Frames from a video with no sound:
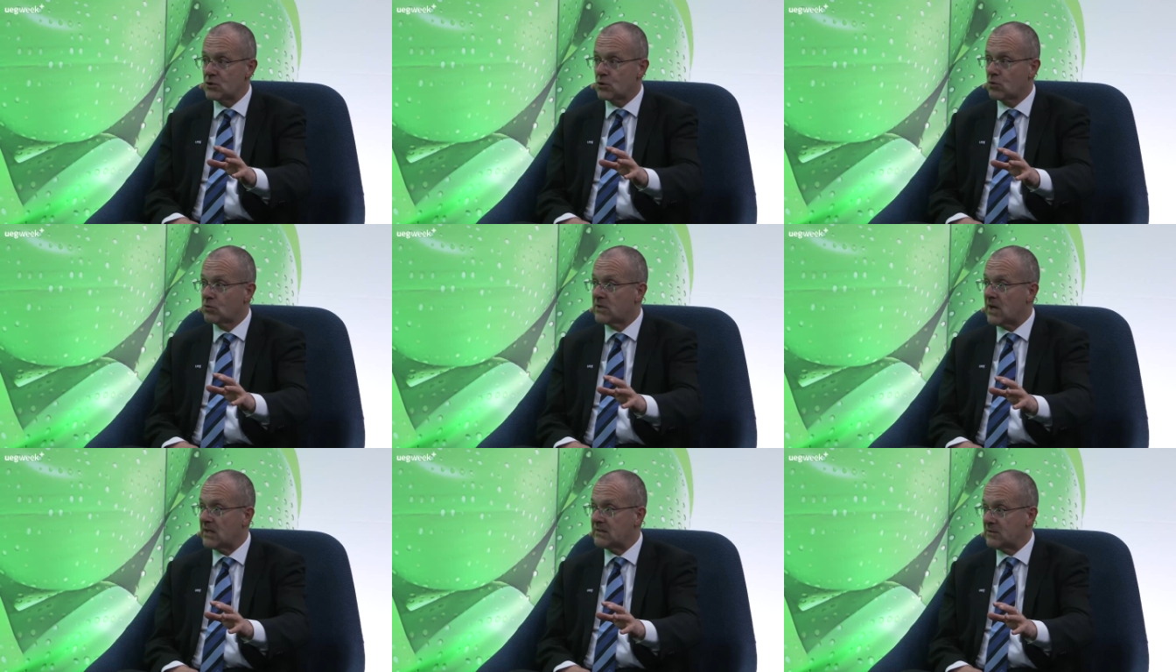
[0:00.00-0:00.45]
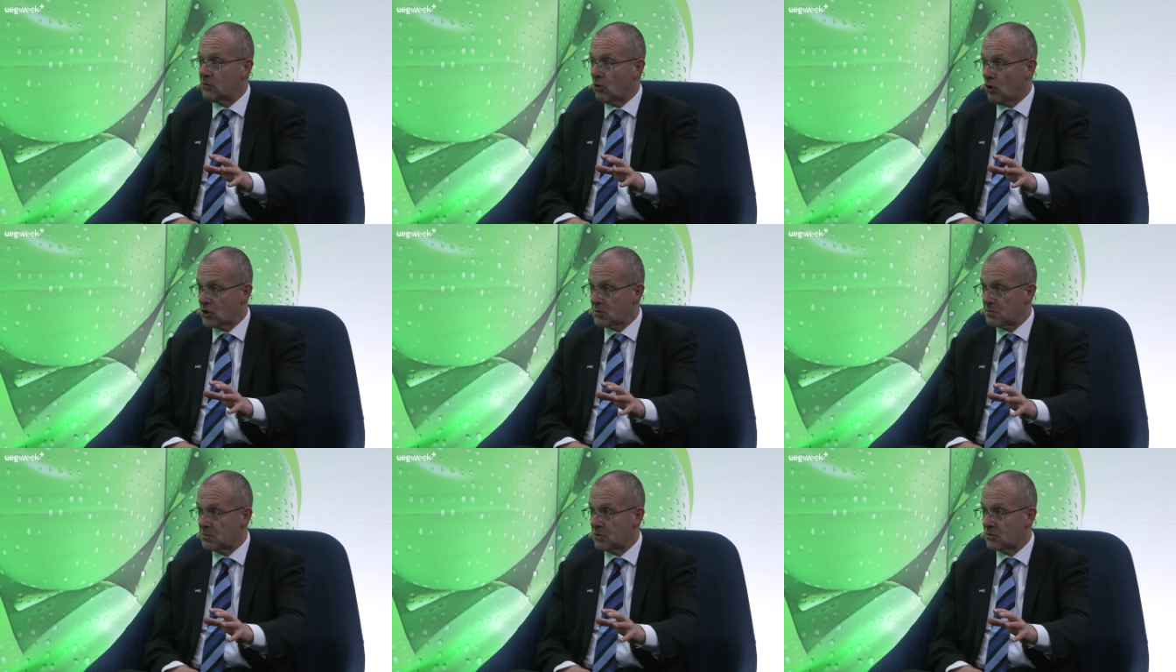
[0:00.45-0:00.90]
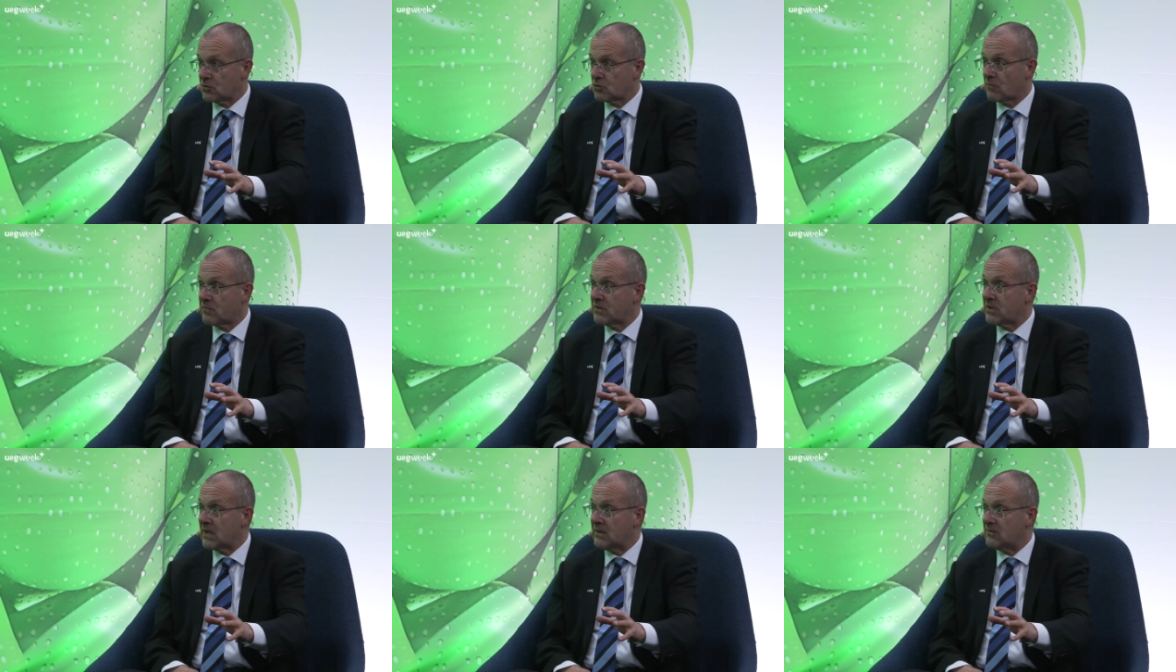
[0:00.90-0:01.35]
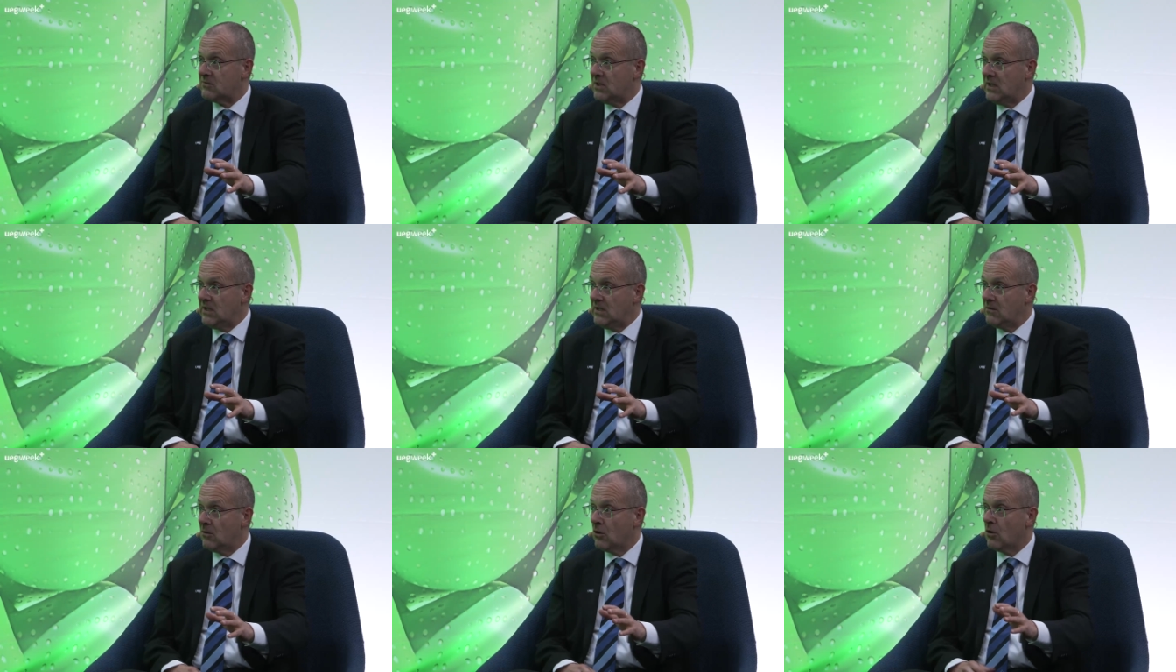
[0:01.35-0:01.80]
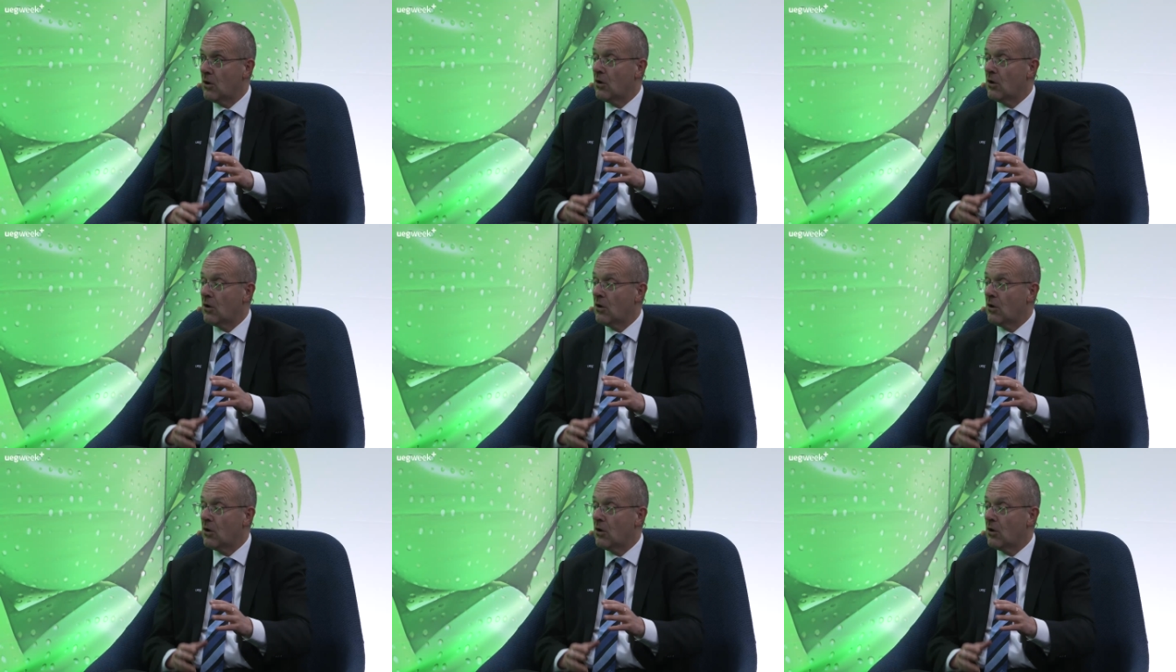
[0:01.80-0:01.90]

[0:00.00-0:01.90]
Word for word: who died in the hospitals COVID-19,